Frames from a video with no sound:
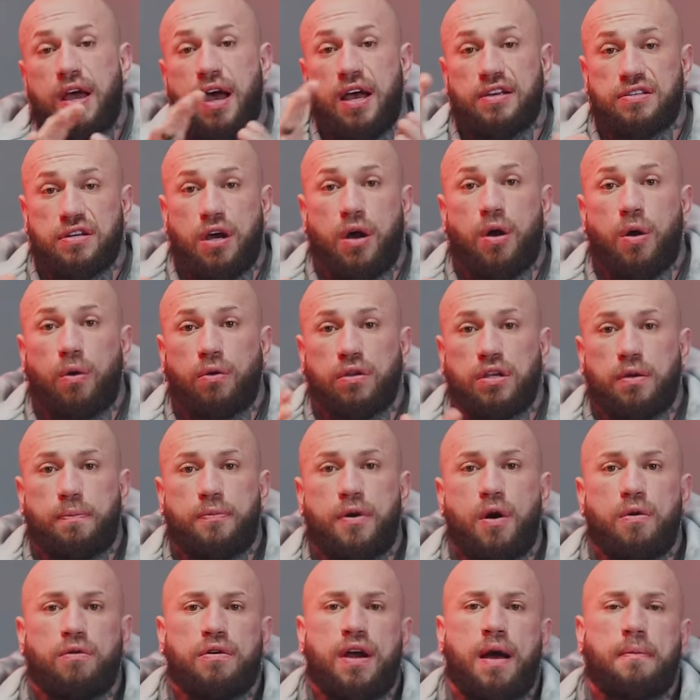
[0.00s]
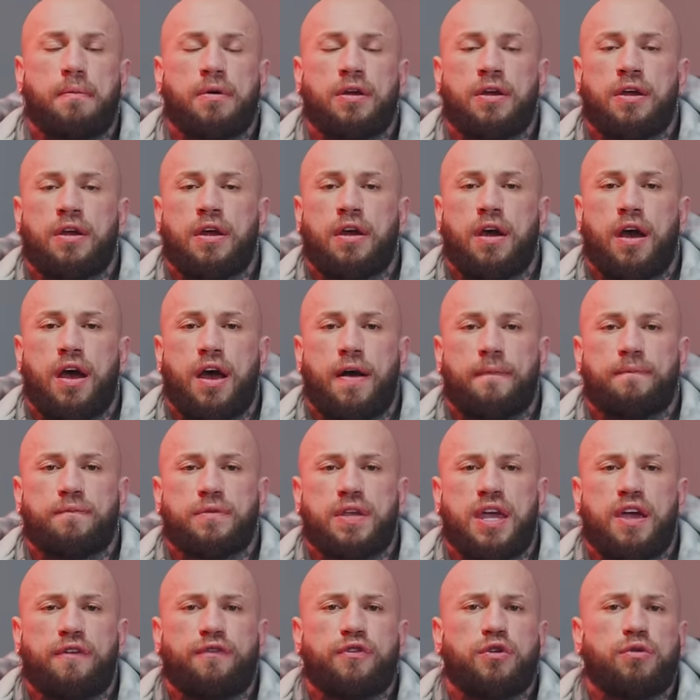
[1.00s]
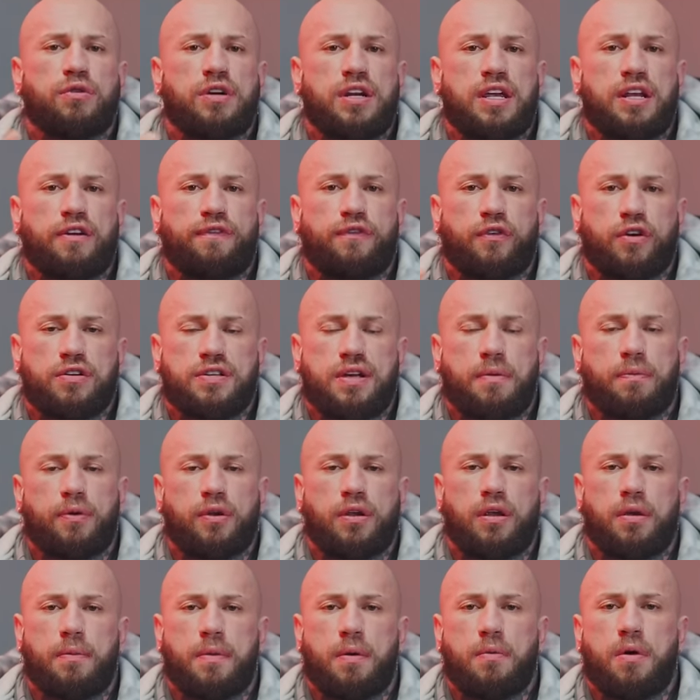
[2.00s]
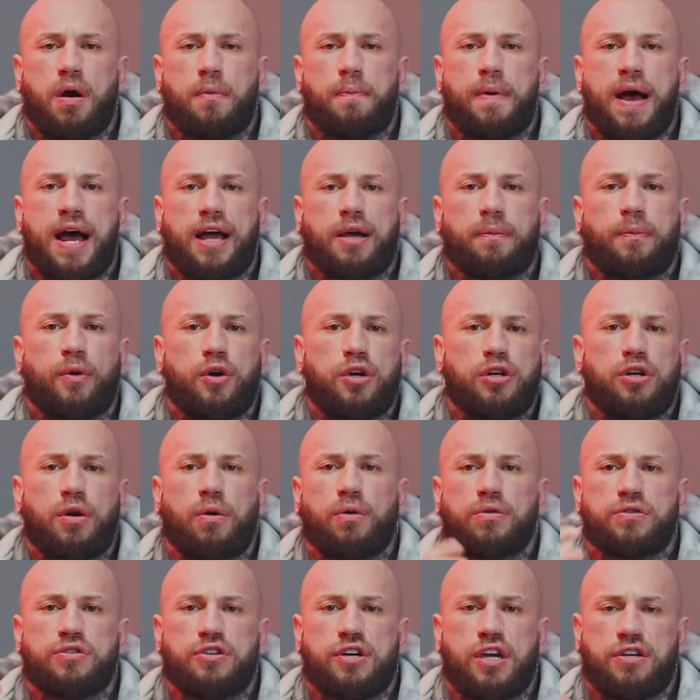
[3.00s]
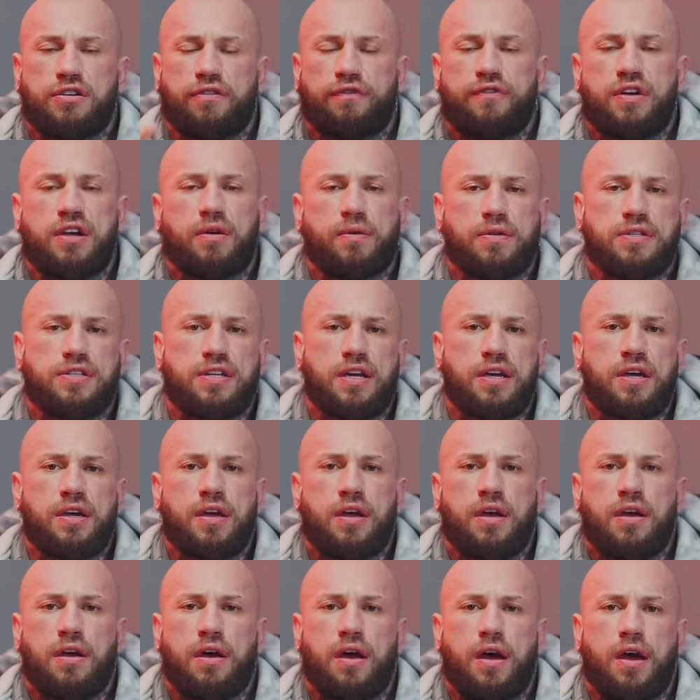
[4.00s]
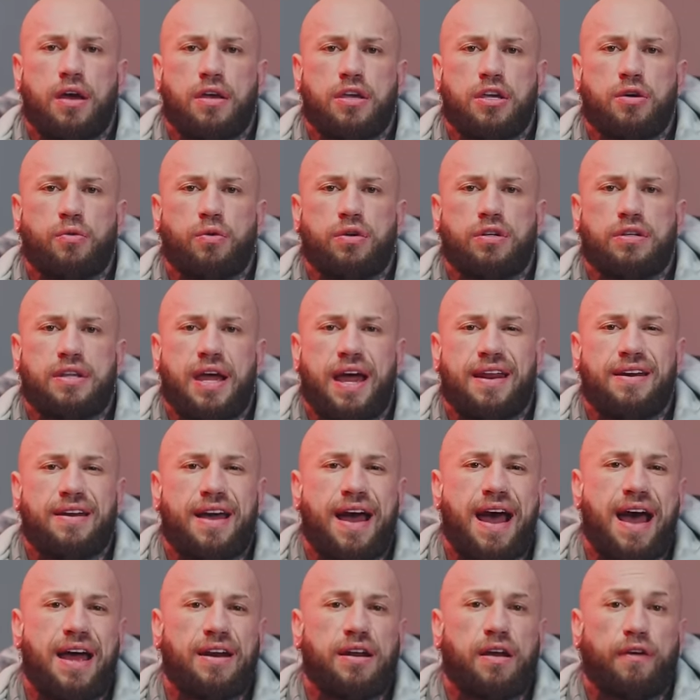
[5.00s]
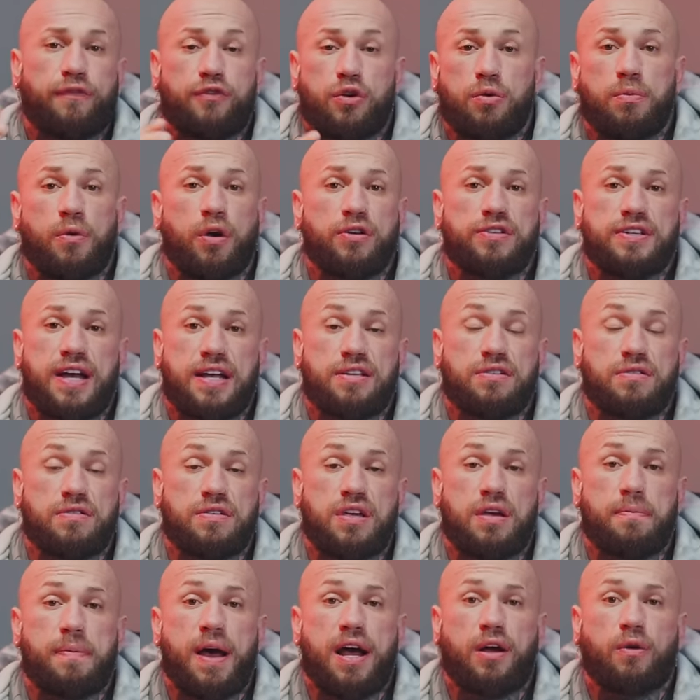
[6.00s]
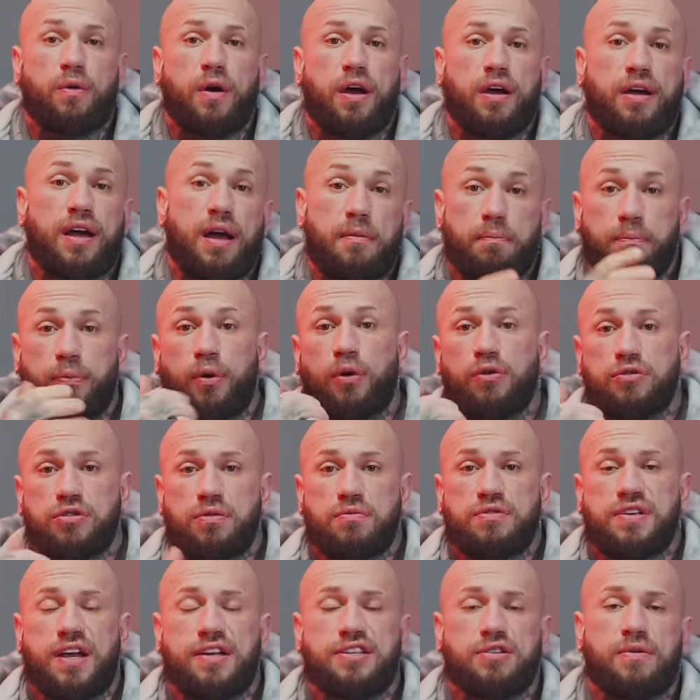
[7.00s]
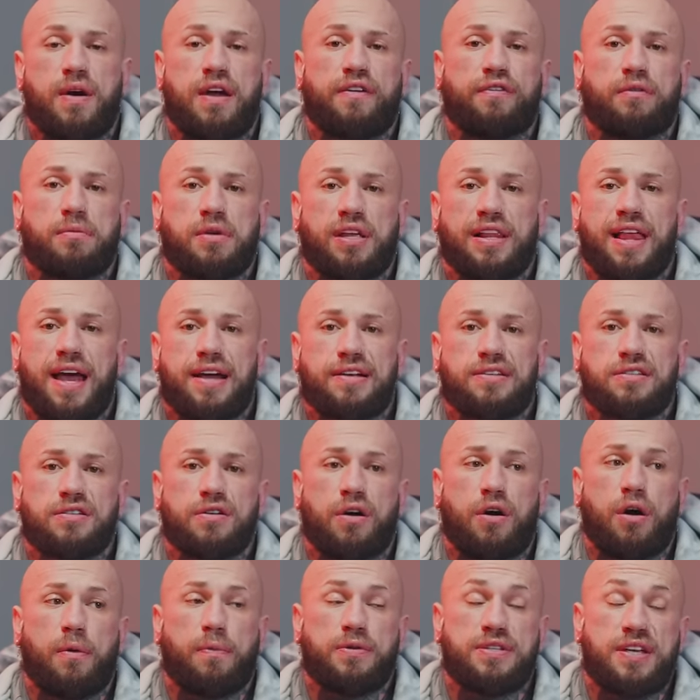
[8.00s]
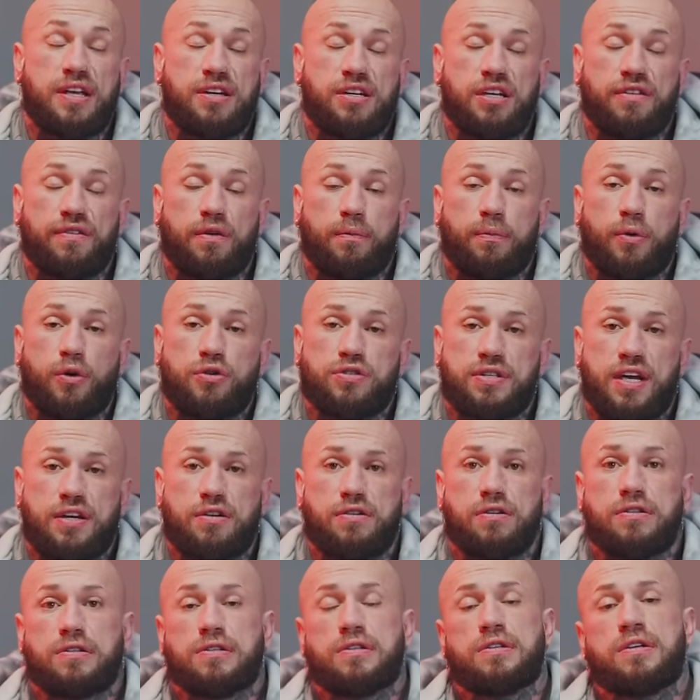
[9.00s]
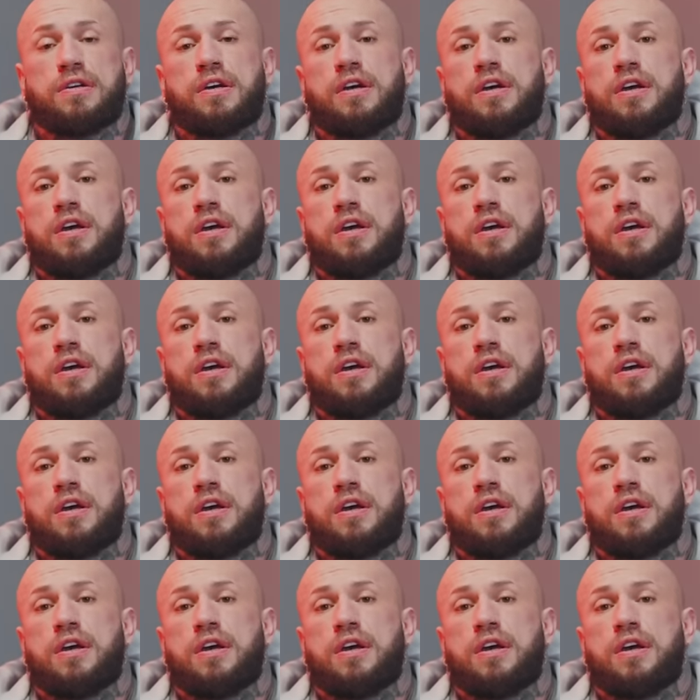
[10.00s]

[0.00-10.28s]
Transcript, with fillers: as a whole in your program, um, if you need, for example, a little bit more back, but you don't want to change your frequency, uh, you would then add a few more sets onto your back work and pull some sets away from your legs or potentially then push sessions.